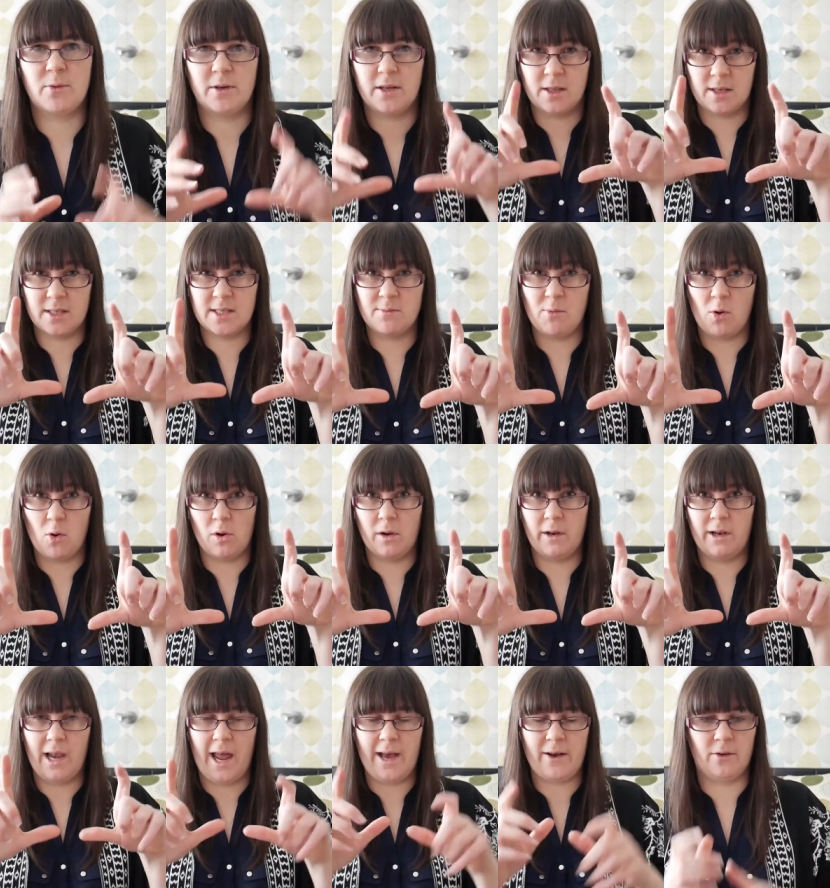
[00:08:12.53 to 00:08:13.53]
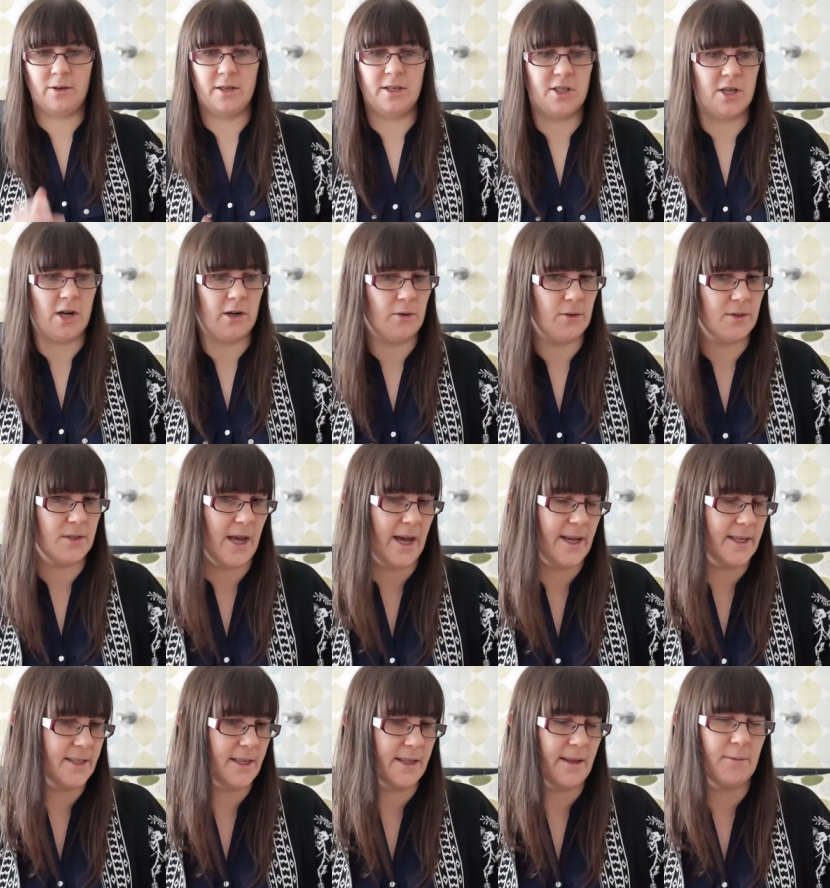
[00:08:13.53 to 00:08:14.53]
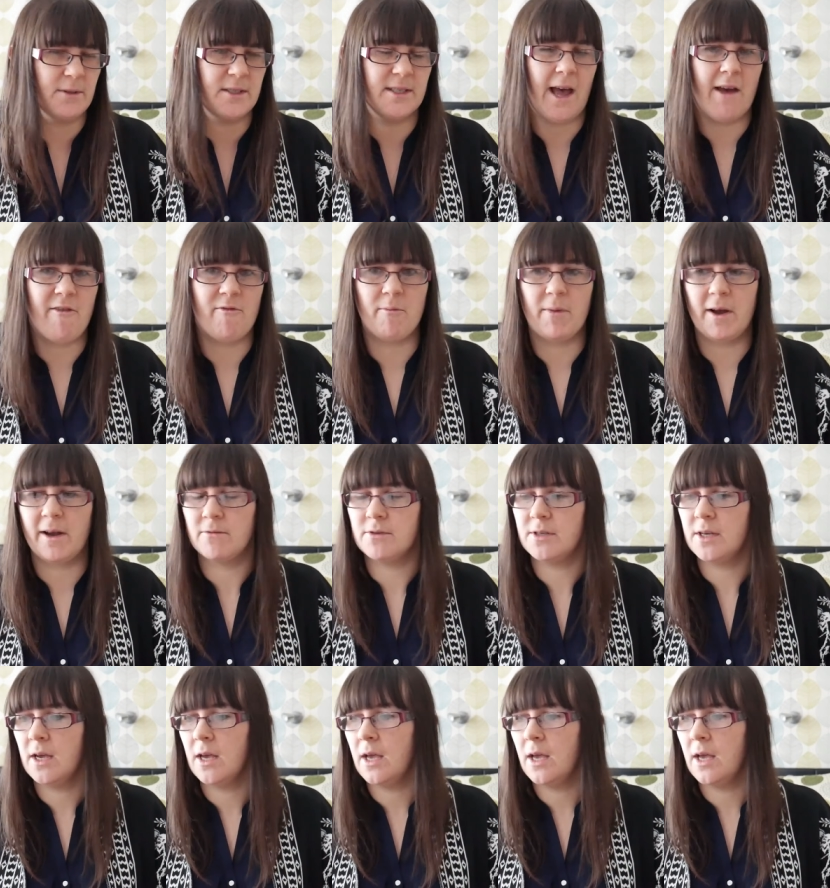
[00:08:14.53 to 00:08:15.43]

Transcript: one of the small Lego Ninjago sets, and that was £7.